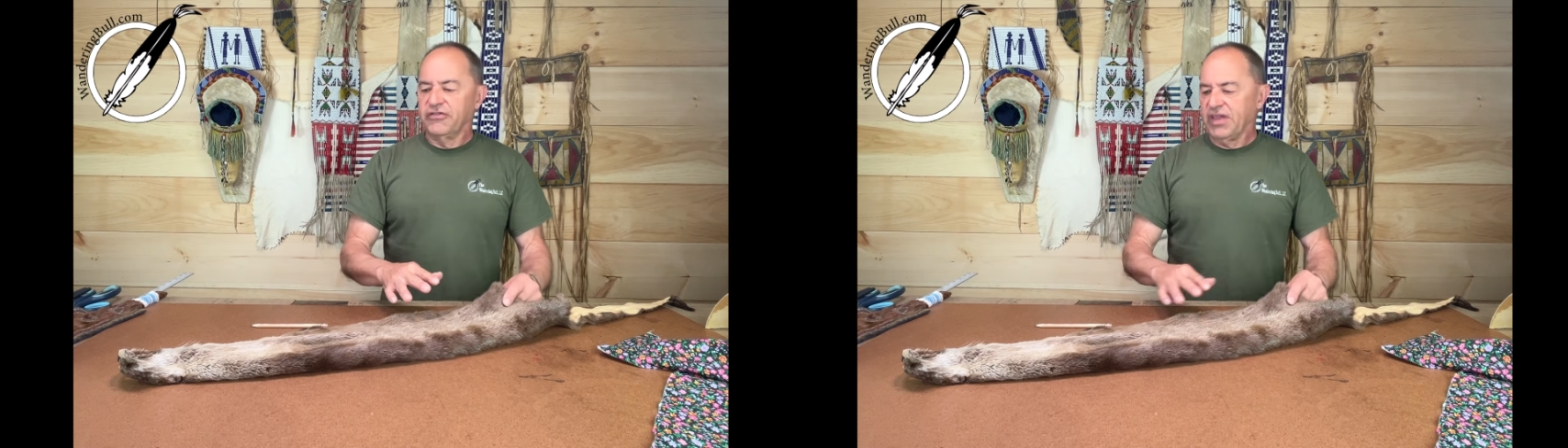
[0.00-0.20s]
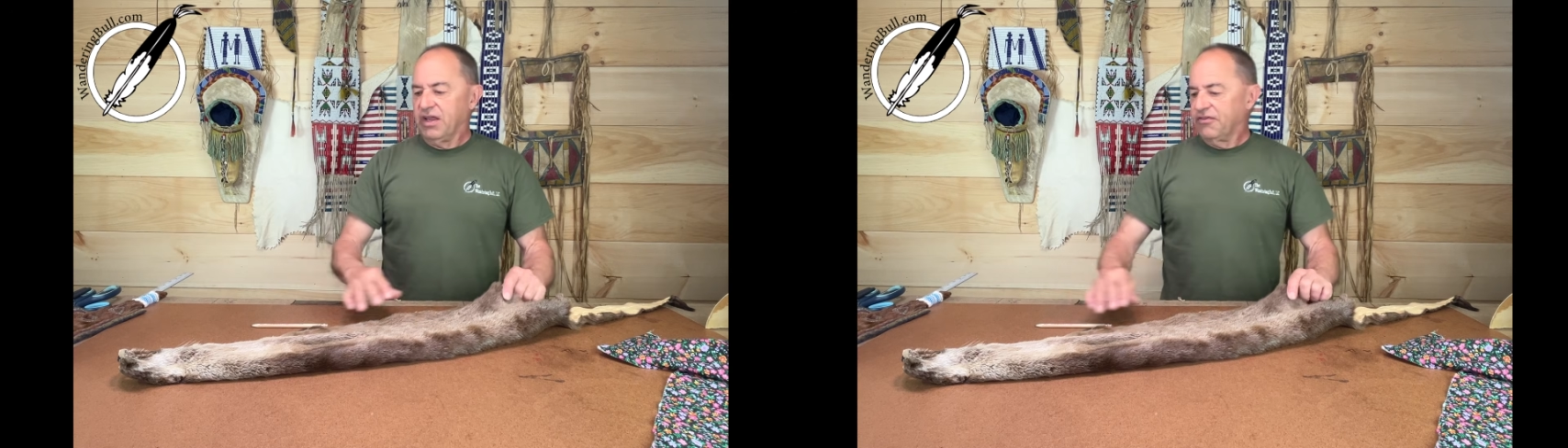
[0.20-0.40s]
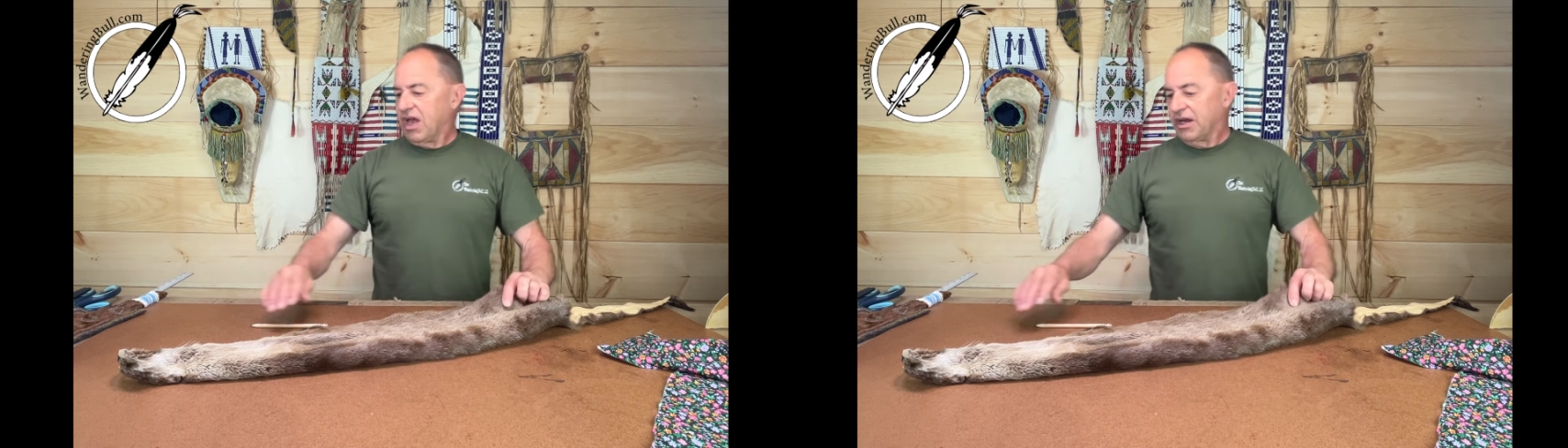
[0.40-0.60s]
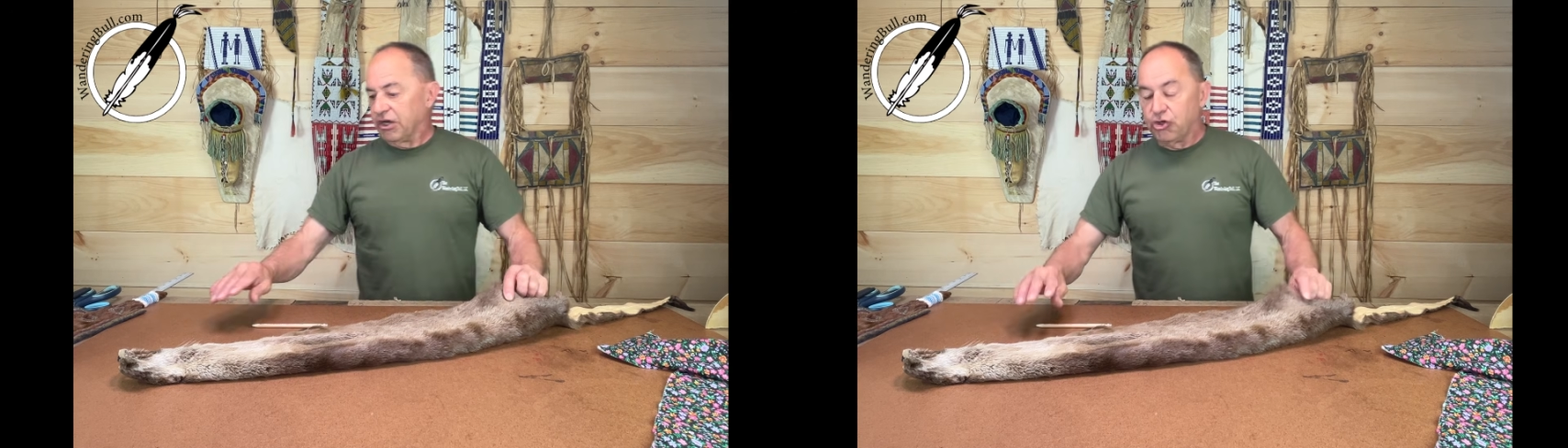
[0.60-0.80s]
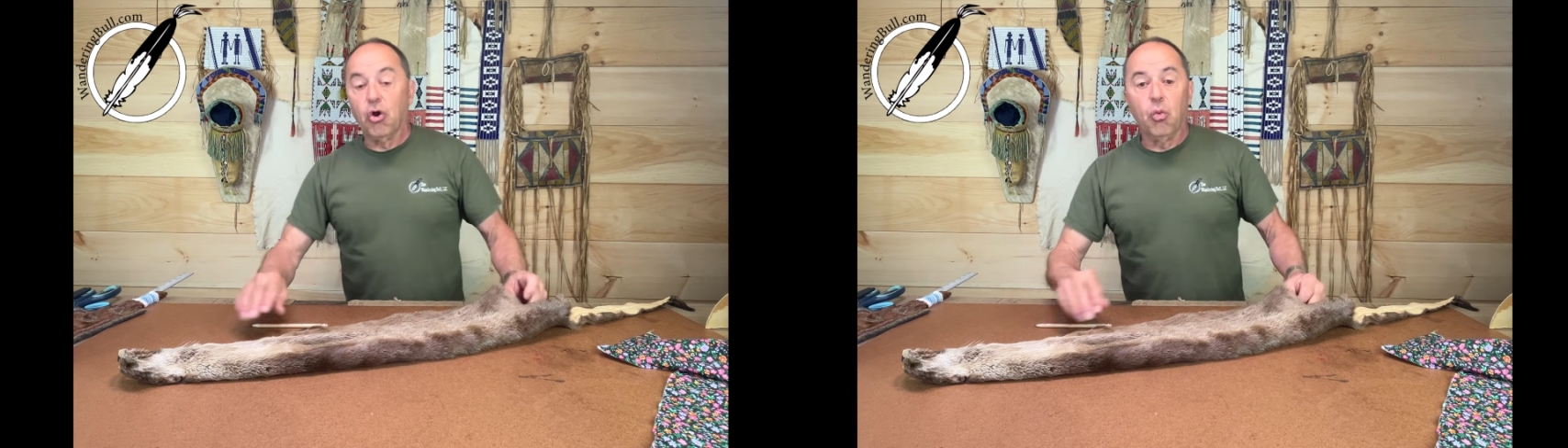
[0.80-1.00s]
to save that. I
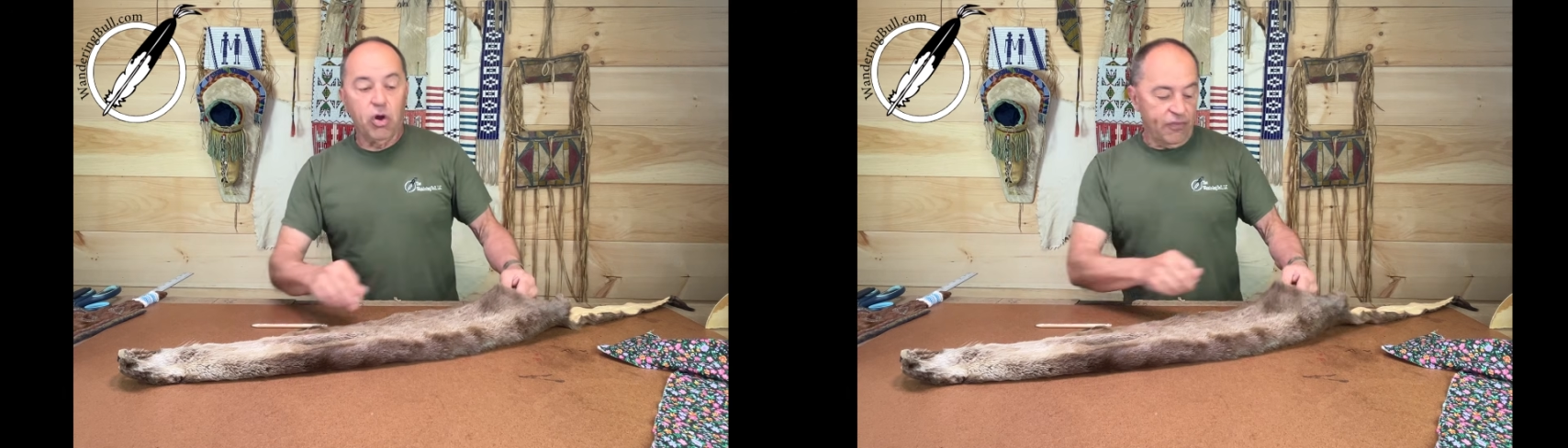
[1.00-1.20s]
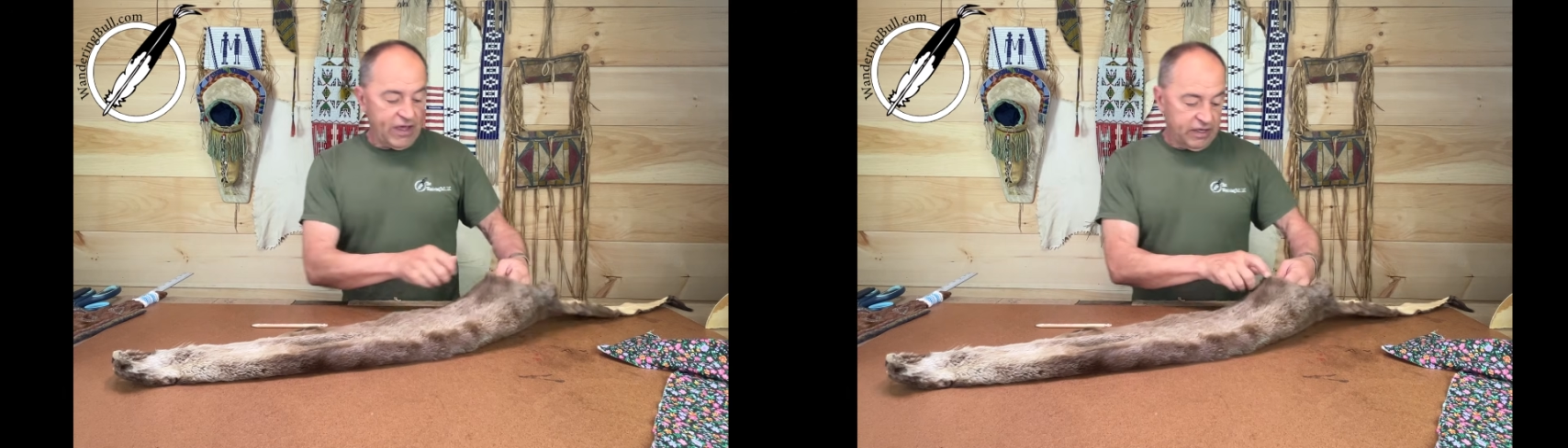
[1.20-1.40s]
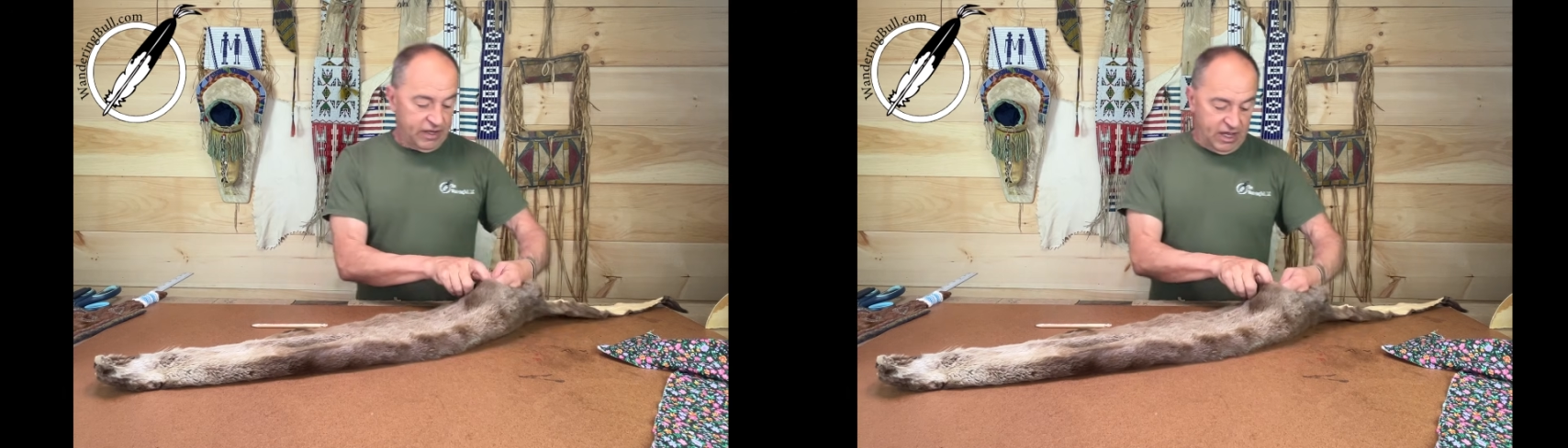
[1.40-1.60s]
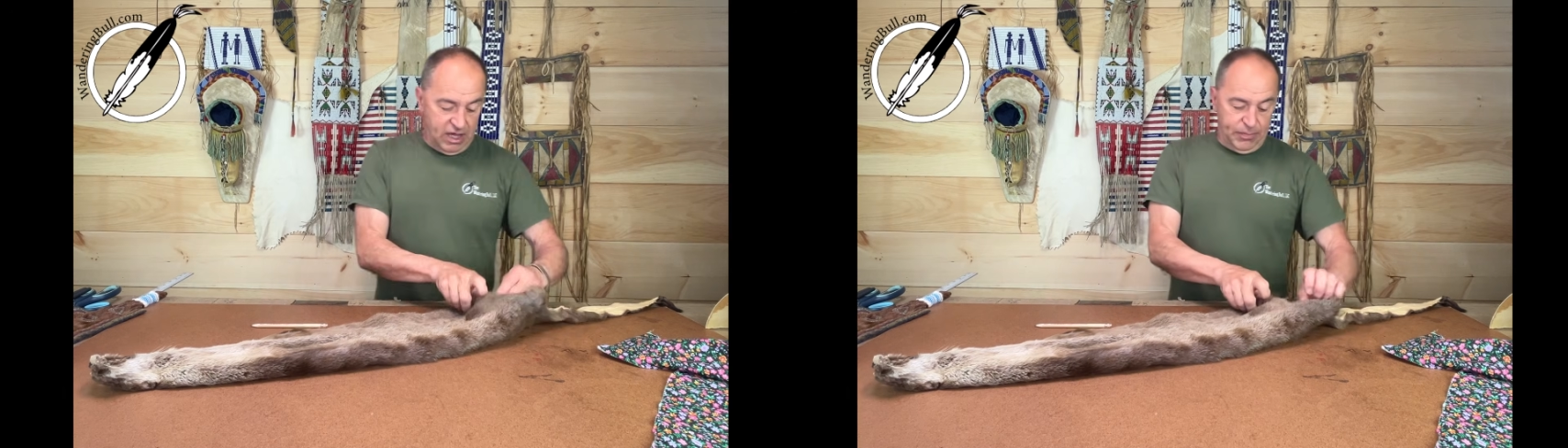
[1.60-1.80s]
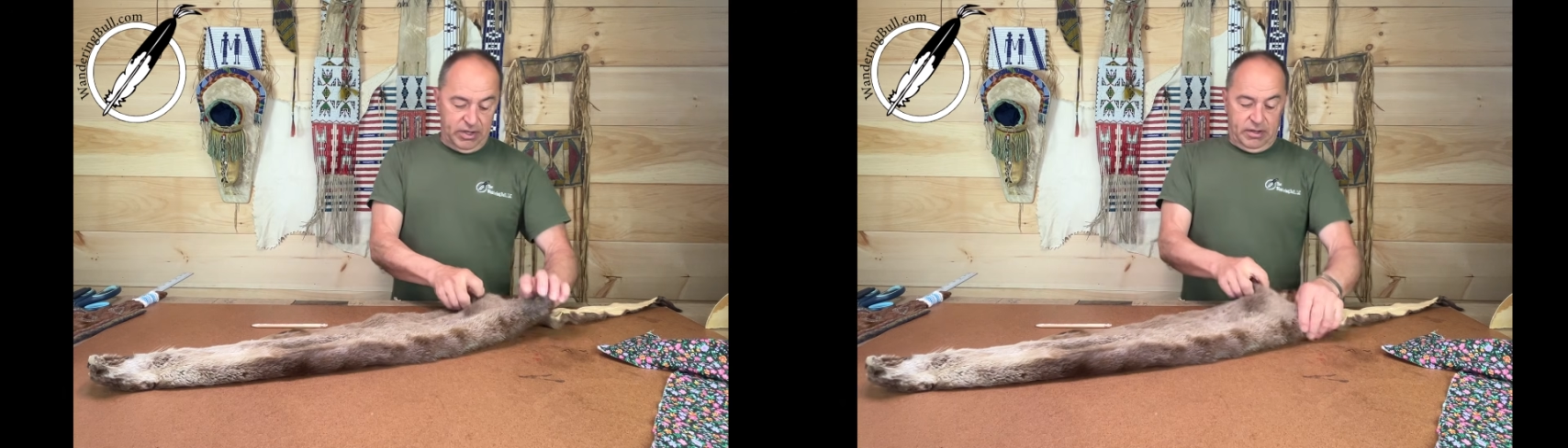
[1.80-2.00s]
don't want that to happen.